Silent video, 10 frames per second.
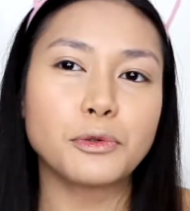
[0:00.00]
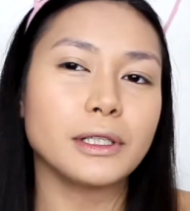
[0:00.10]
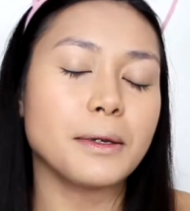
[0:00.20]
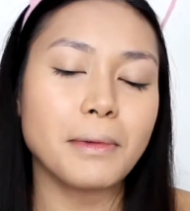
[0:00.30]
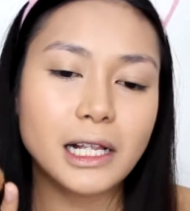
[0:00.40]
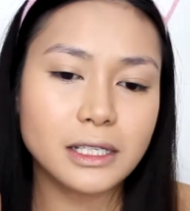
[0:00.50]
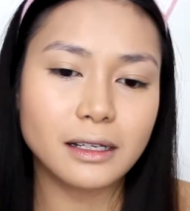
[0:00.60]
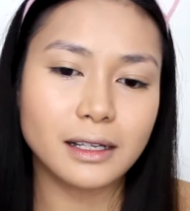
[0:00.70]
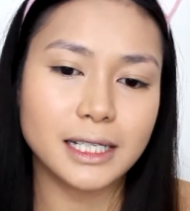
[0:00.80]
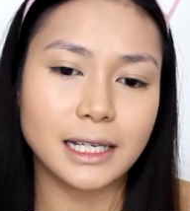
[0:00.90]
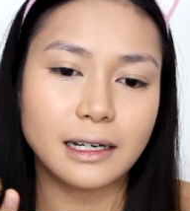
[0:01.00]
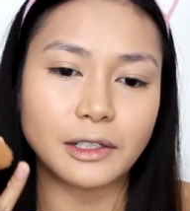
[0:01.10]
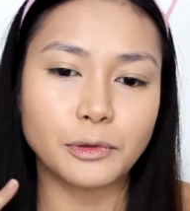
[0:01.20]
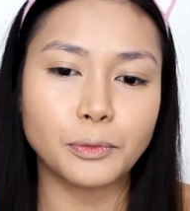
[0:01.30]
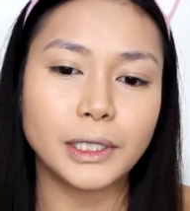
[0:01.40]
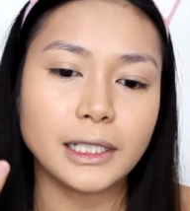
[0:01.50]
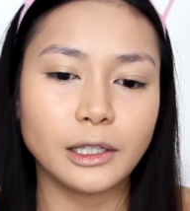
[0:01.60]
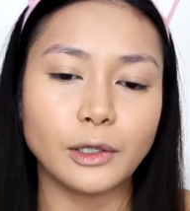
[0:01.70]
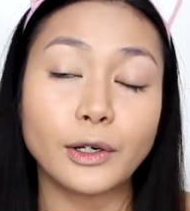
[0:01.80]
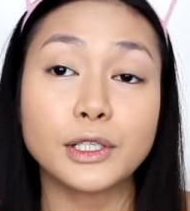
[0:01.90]
It really melts into the skin. It really
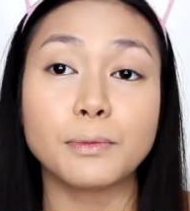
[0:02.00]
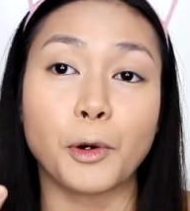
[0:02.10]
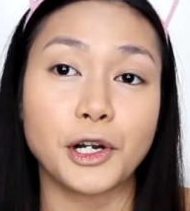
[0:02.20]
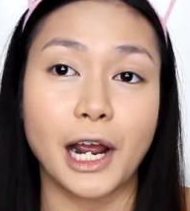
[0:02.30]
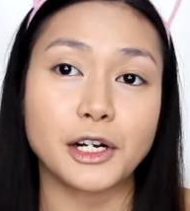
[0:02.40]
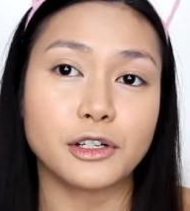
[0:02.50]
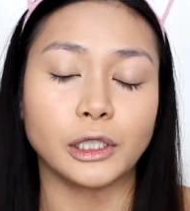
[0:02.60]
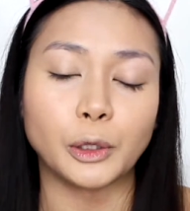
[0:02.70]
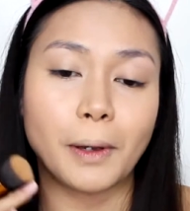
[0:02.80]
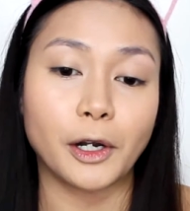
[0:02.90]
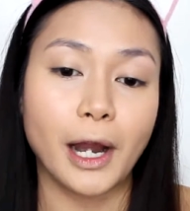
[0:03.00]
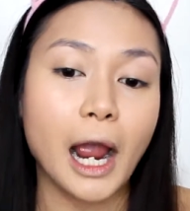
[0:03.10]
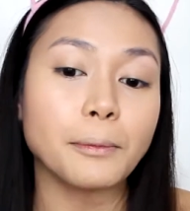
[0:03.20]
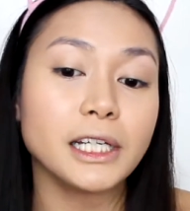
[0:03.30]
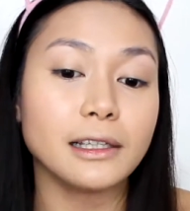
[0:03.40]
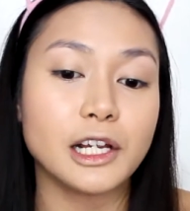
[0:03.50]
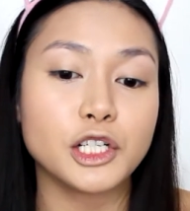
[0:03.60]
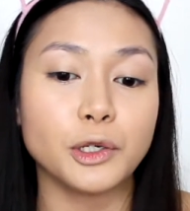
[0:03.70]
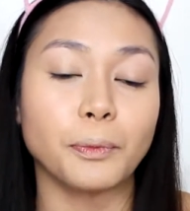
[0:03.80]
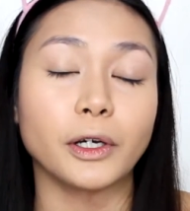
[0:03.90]
looks more natural no matter how many
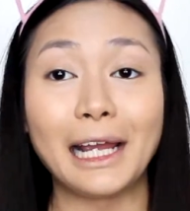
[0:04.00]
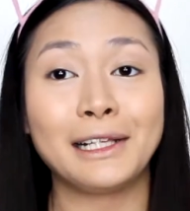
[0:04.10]
layers you put.